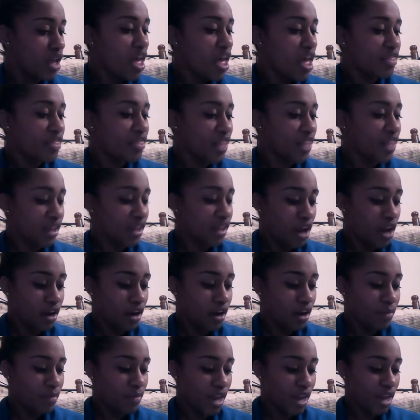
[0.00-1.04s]
Thank God
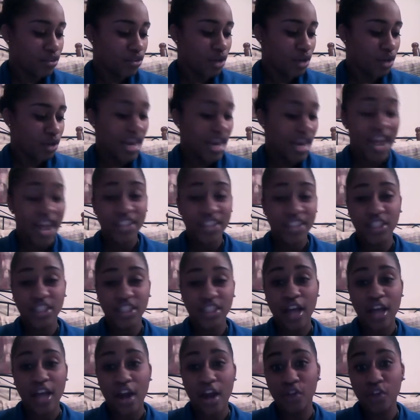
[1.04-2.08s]
I'm Natural. And
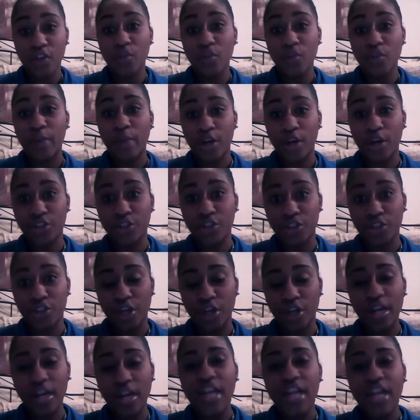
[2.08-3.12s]
I also bought her
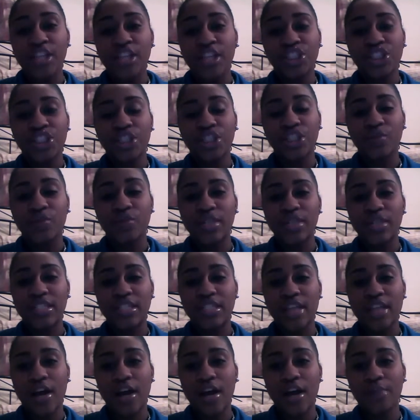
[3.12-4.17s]
shirt. She was
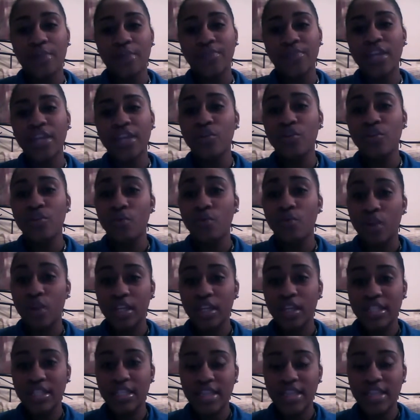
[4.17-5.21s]
in New
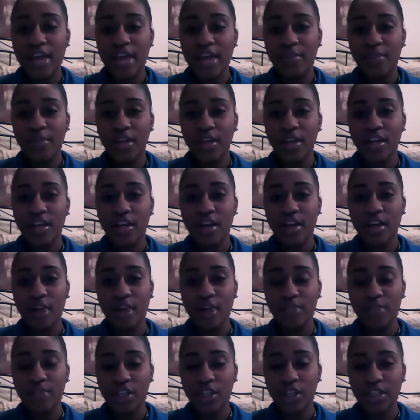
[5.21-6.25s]
Orleans at the
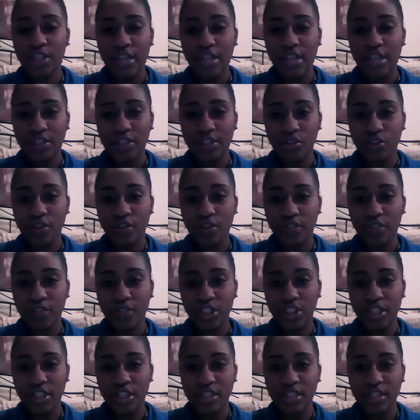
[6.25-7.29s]
Delta Natural
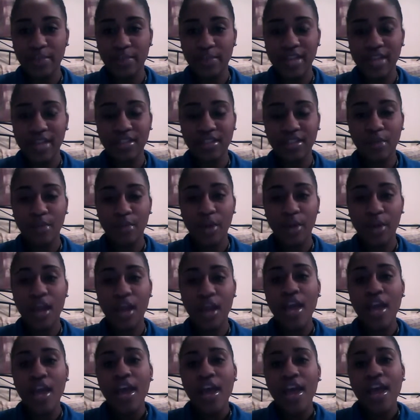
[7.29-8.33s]
Convention this past summer,
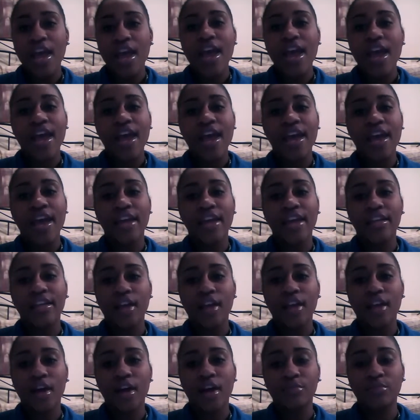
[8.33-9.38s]

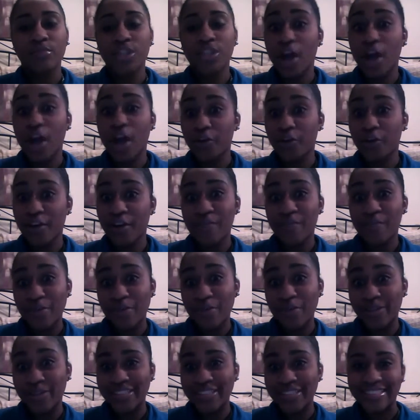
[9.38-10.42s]
and she autographed my
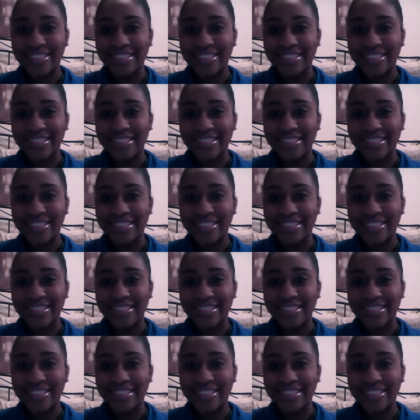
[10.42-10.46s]
book.